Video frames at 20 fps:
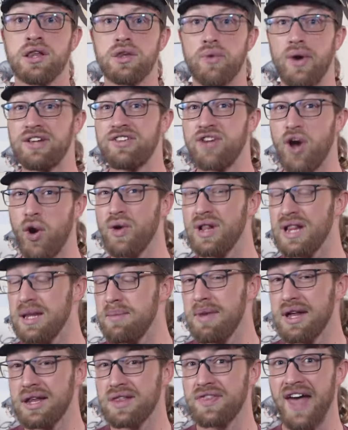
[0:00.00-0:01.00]
So I totally
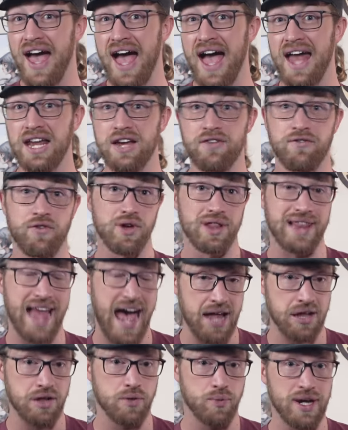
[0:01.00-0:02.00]
missed the heading for
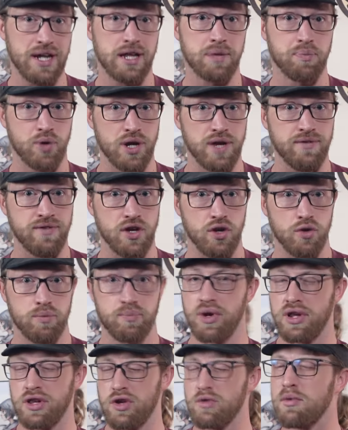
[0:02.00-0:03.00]
last week's preview,
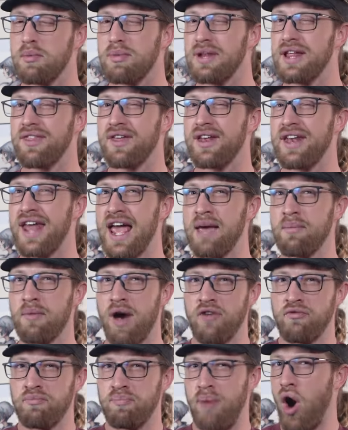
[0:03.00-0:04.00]
presumably the name
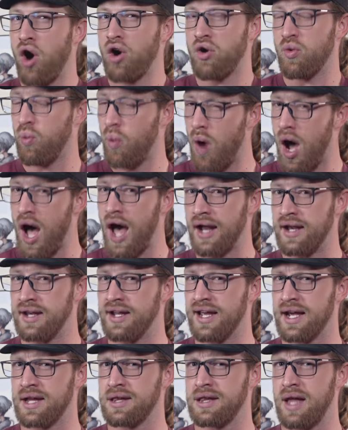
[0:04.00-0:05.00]
of Part 1,
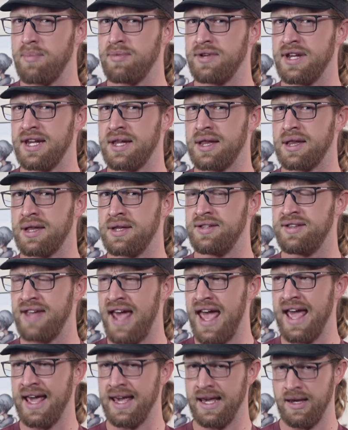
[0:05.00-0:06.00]
except it's
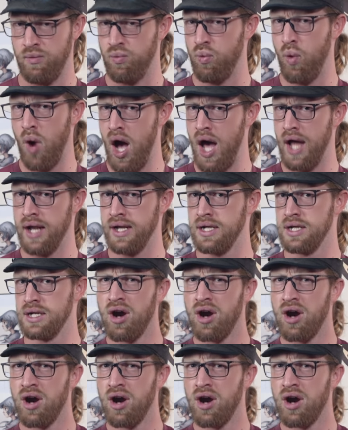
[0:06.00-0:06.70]
day one.